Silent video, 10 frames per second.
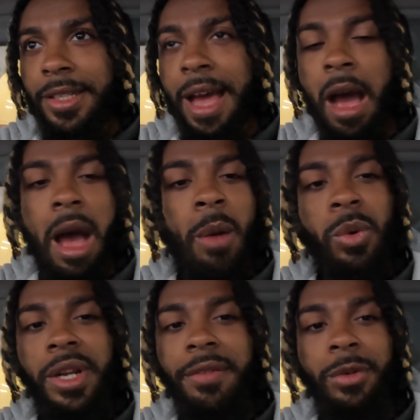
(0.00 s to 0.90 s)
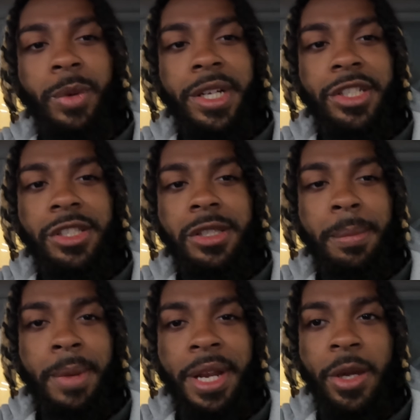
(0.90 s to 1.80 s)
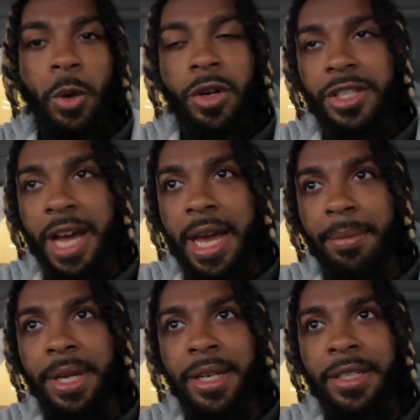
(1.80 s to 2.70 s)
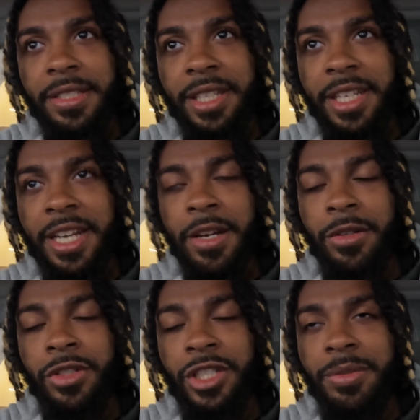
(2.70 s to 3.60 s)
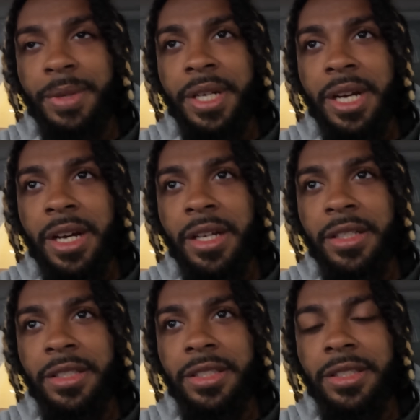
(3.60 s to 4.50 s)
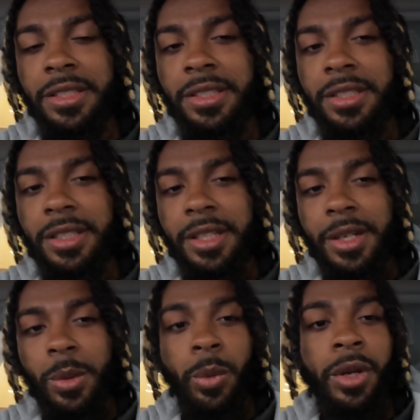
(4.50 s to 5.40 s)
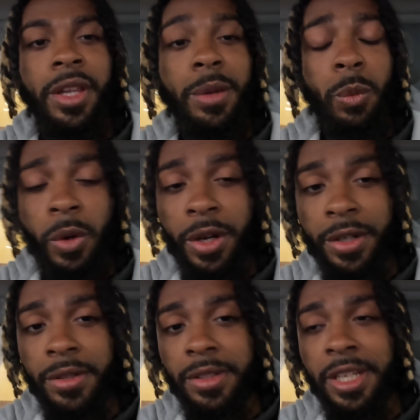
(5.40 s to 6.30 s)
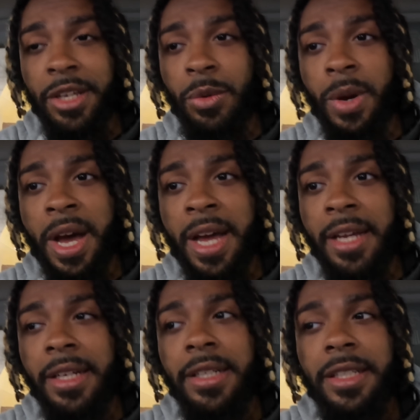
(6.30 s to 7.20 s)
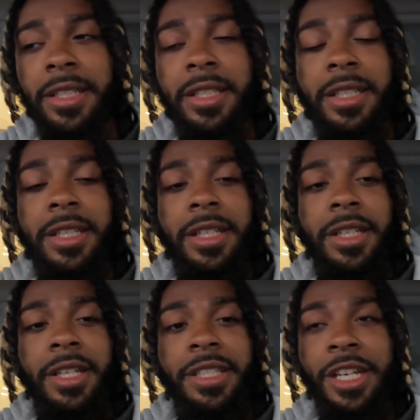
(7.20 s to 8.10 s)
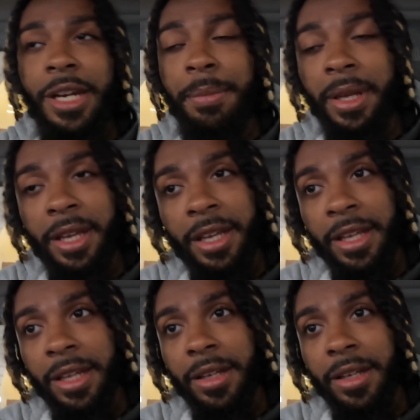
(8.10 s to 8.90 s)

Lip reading: I wouldn't even waste the money or time getting a CDL, just because really one DUI is going to be